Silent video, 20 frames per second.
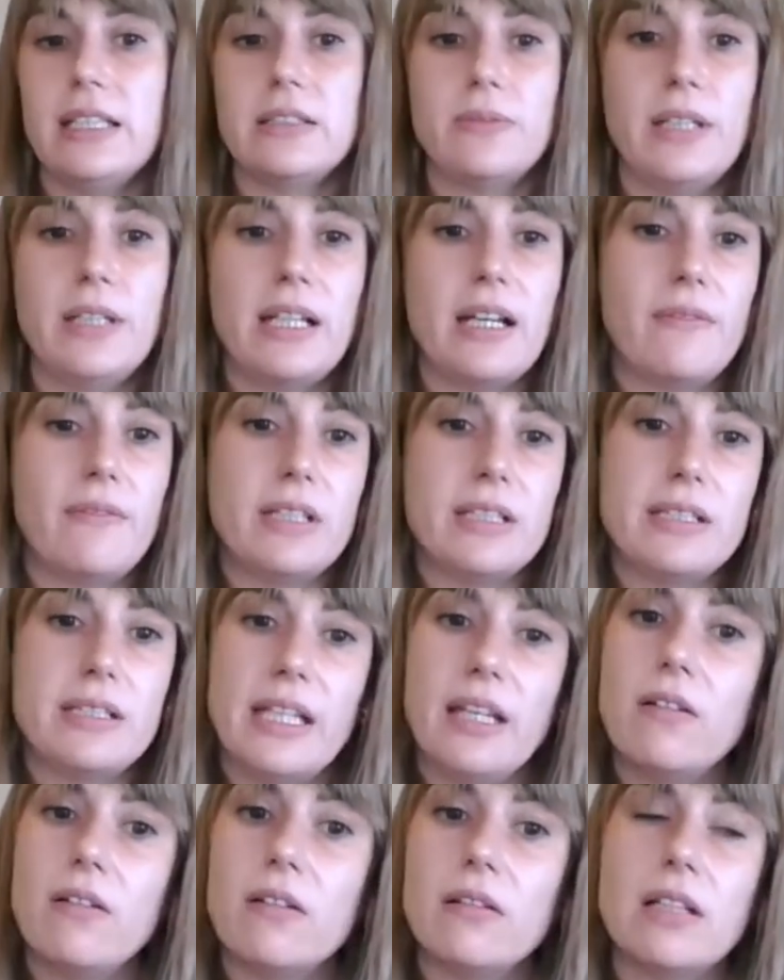We have the
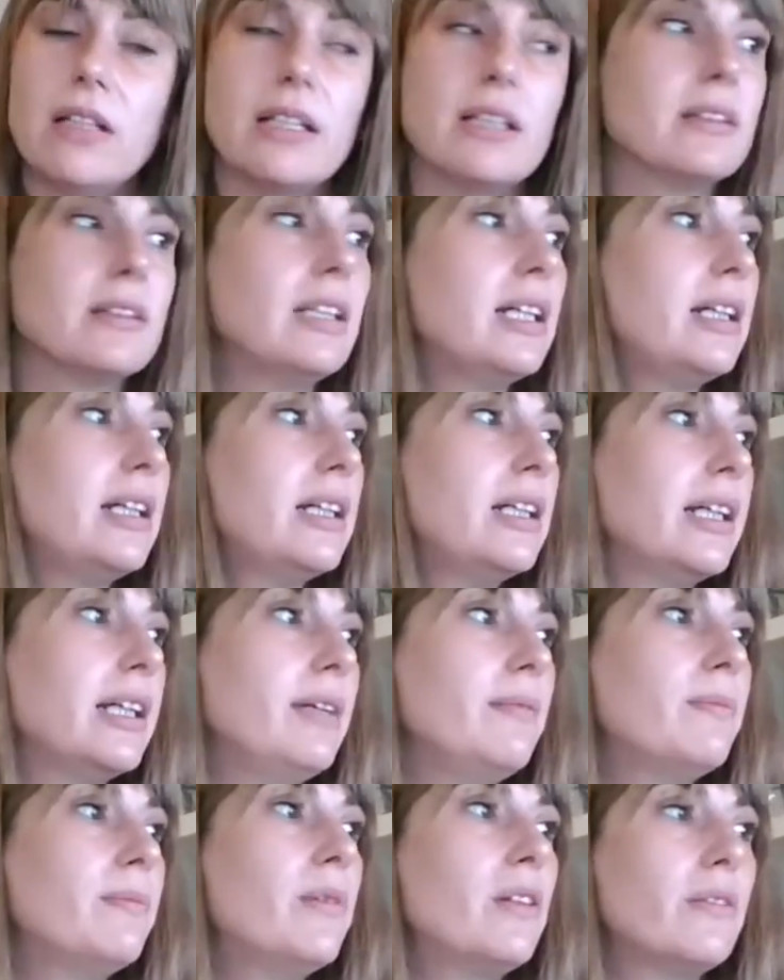stakeholder
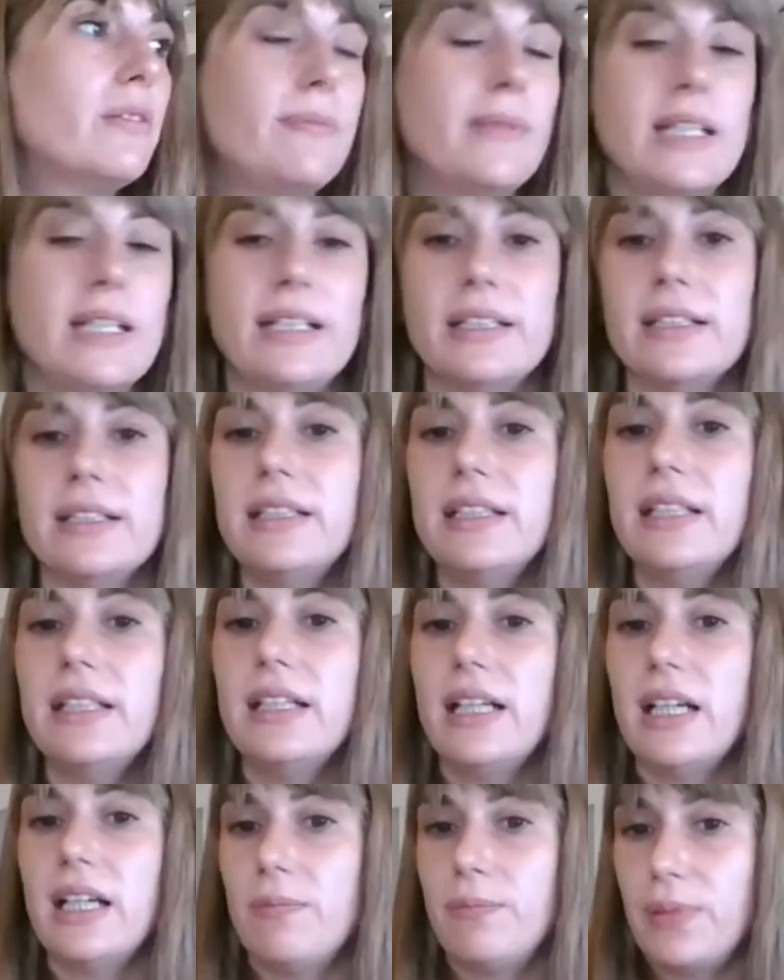involvement
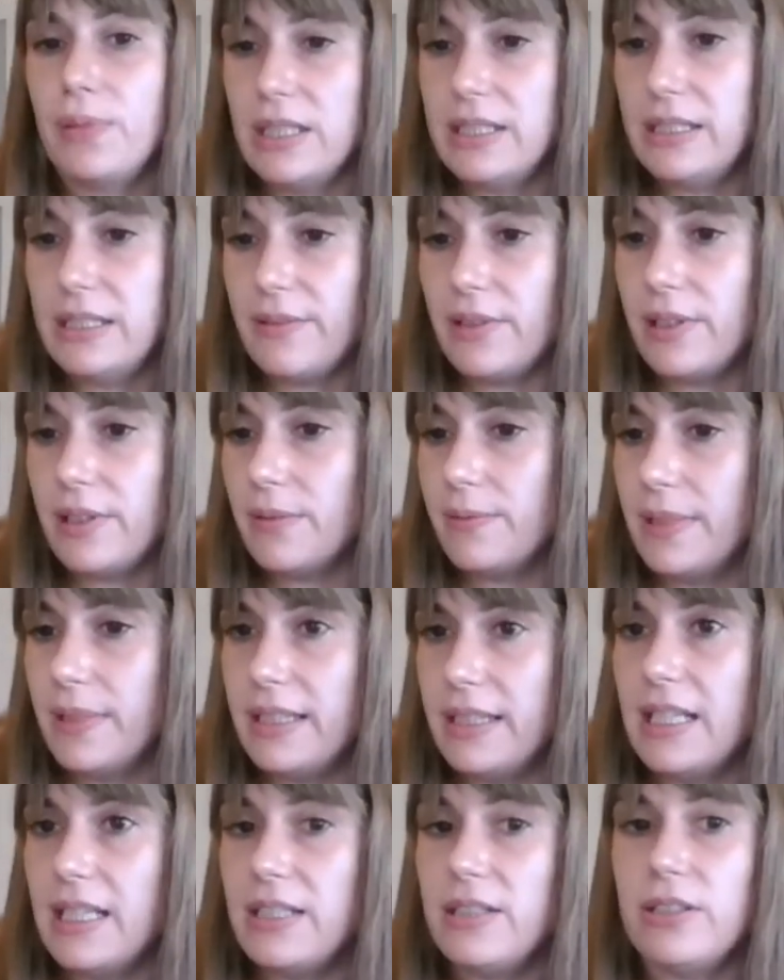and policy
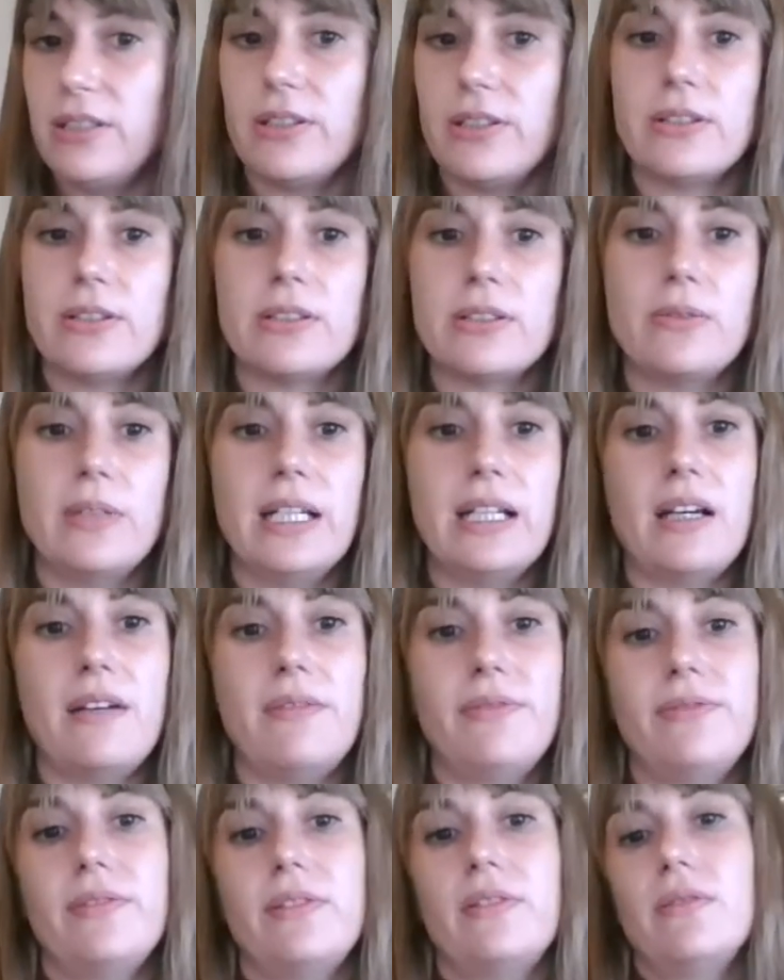recommendations. We
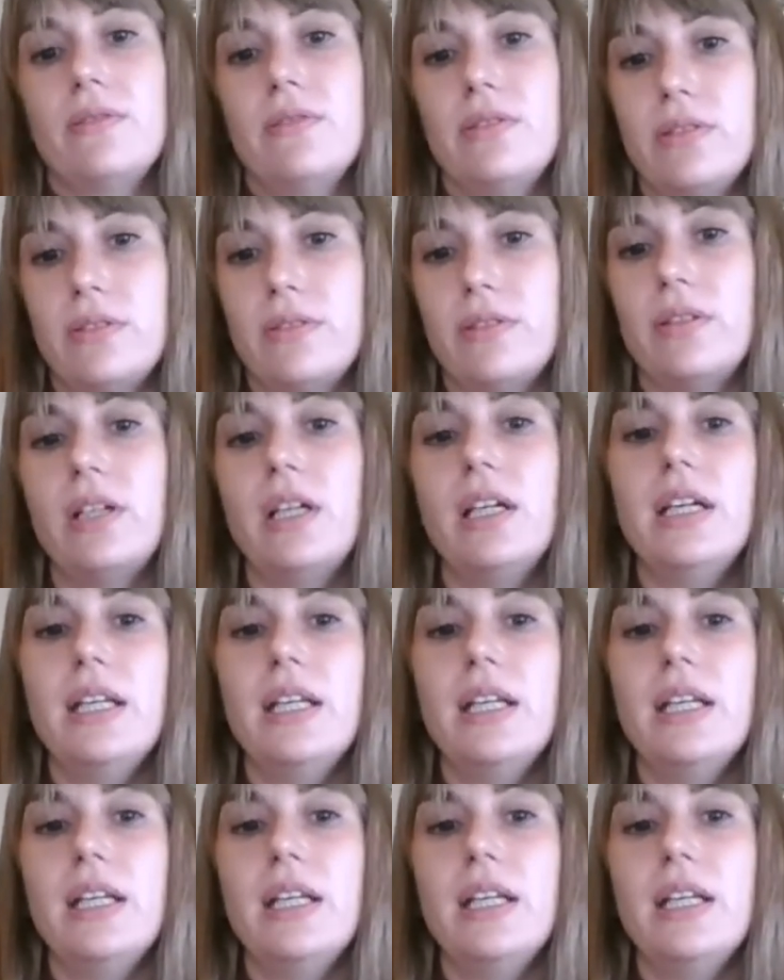have also